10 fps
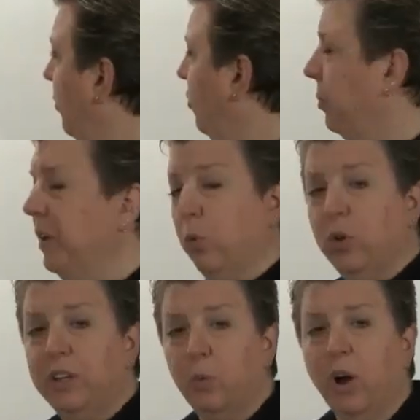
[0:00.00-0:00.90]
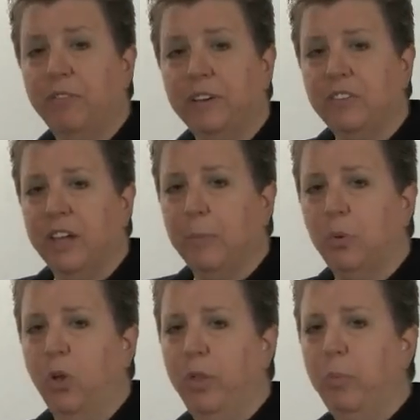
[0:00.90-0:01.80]
This will be a really rough
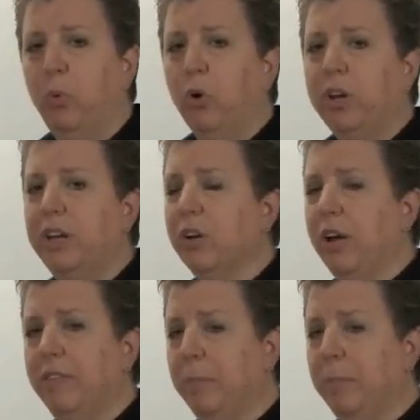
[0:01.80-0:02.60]
example on the board here of a